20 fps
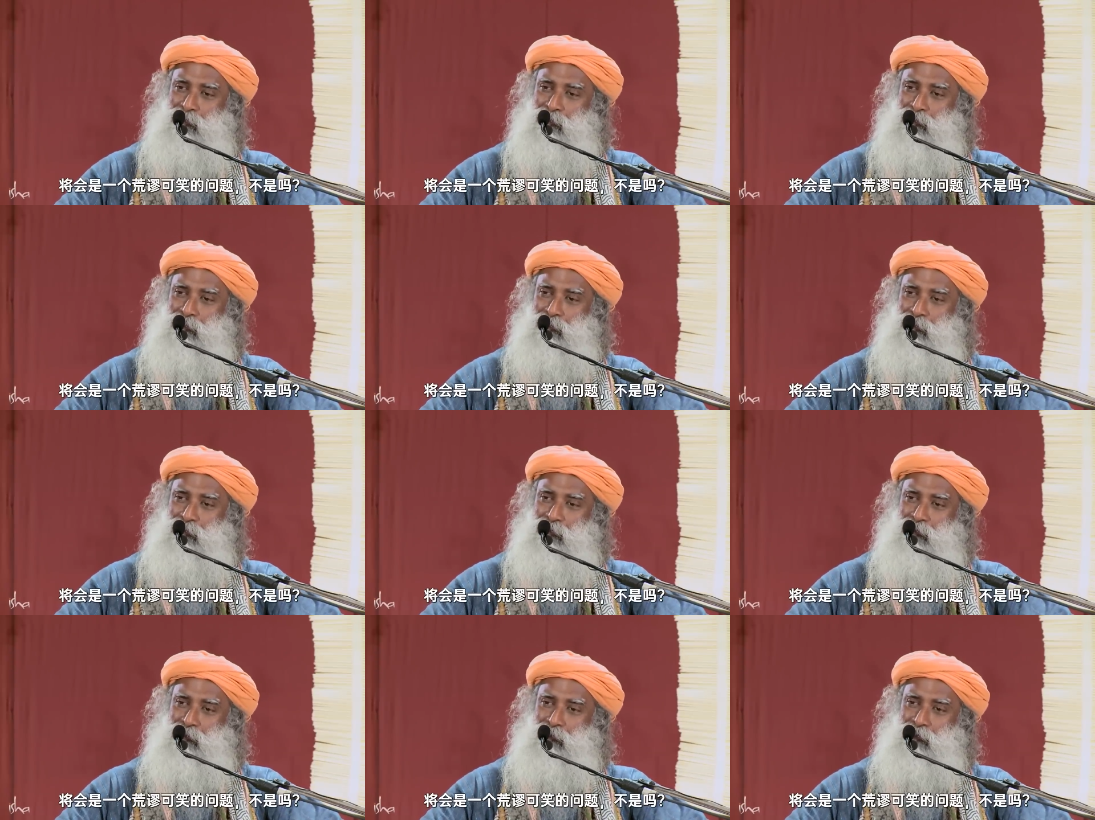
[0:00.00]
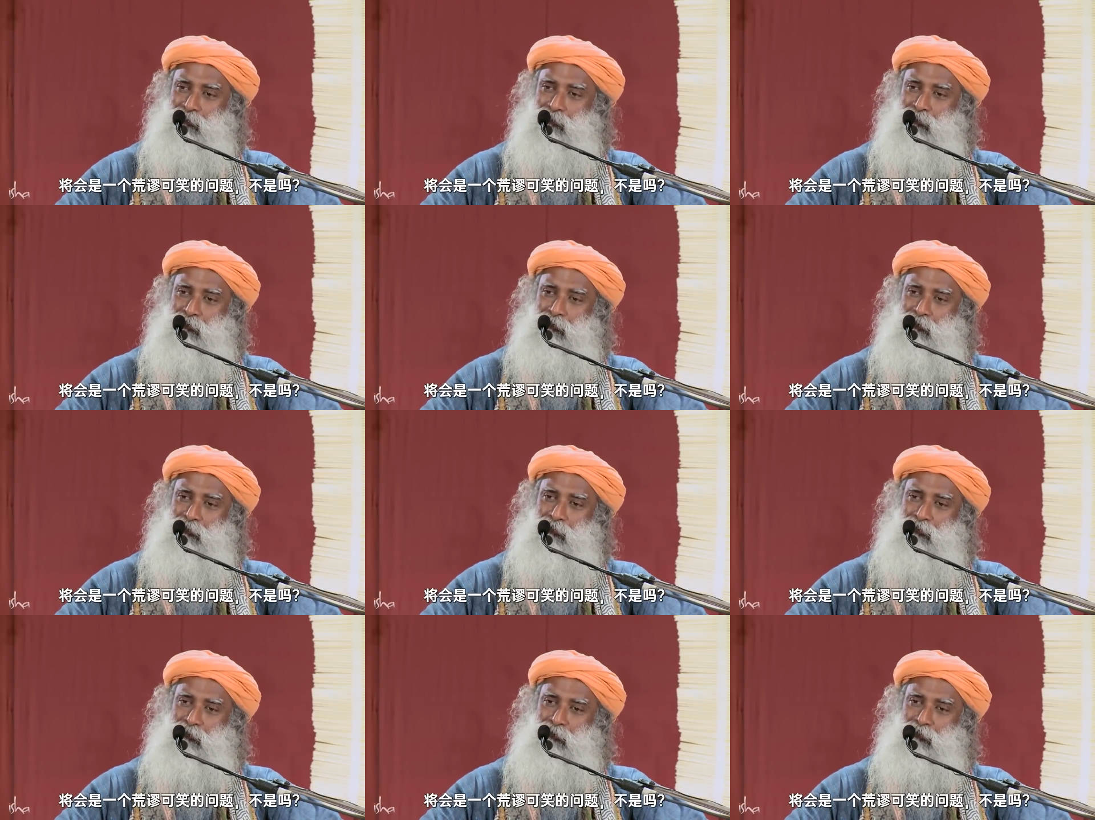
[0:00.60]

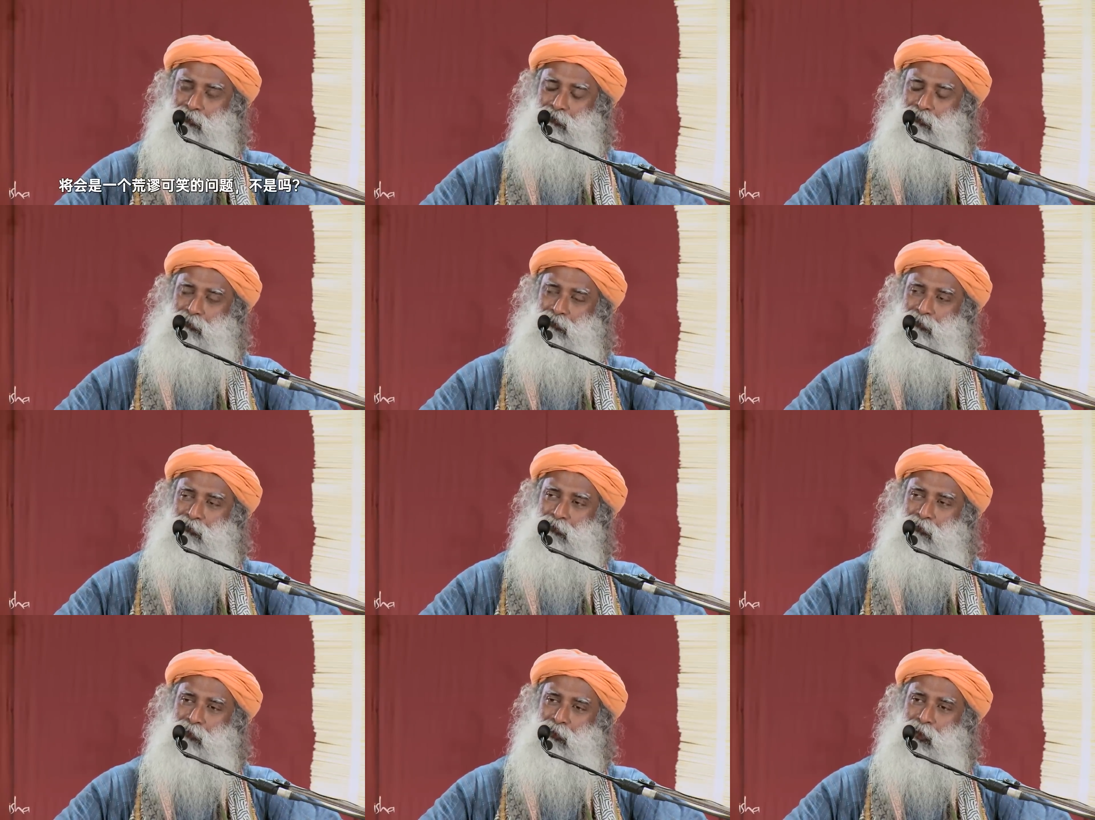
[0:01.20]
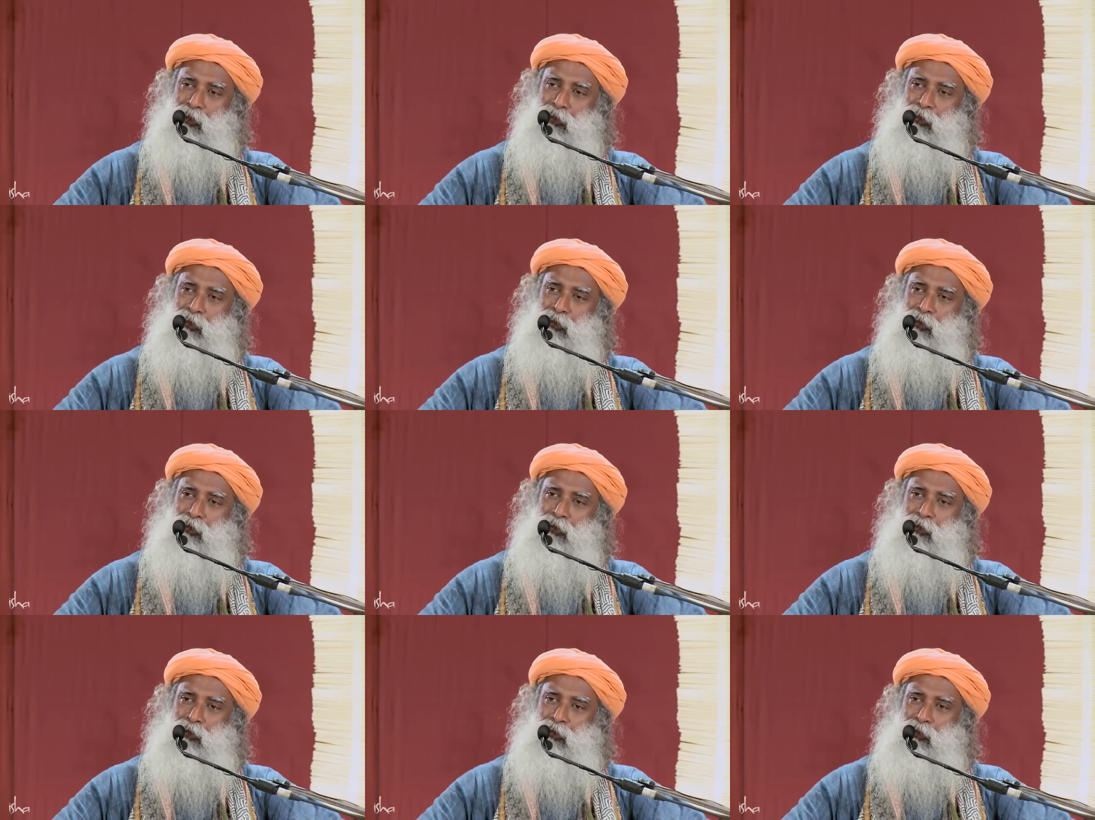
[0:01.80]

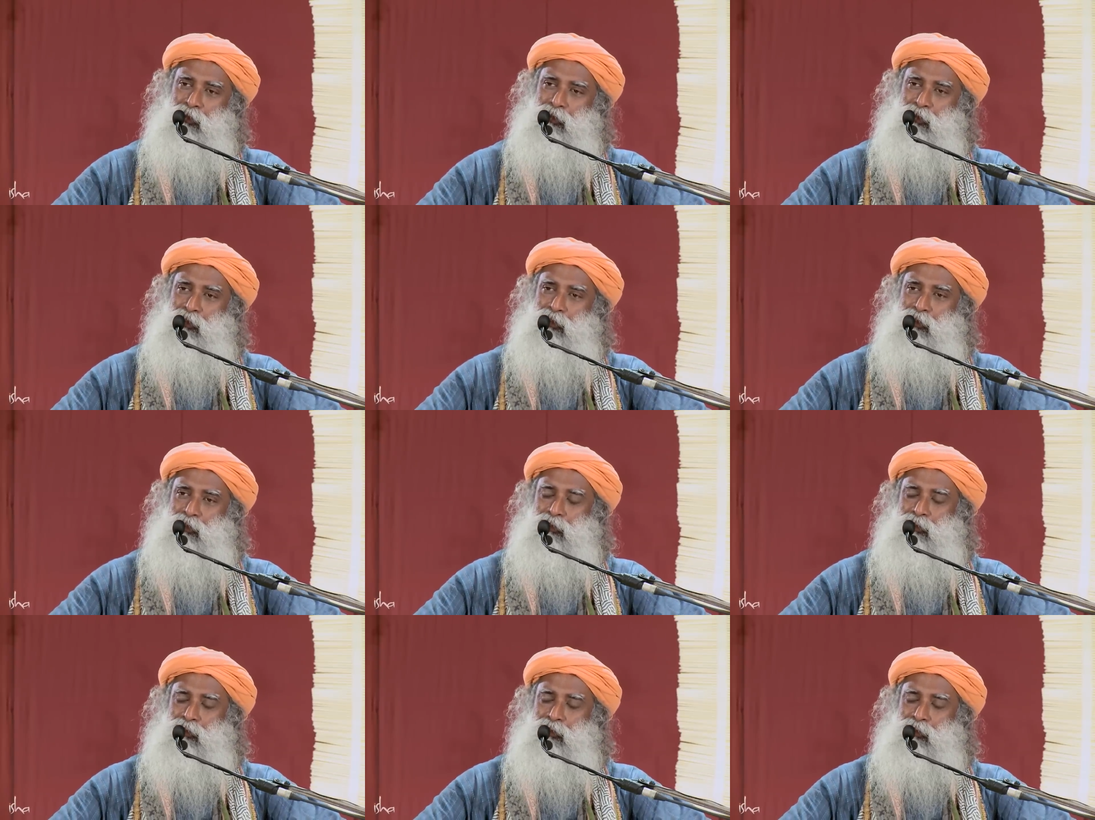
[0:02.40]
Nothing is said.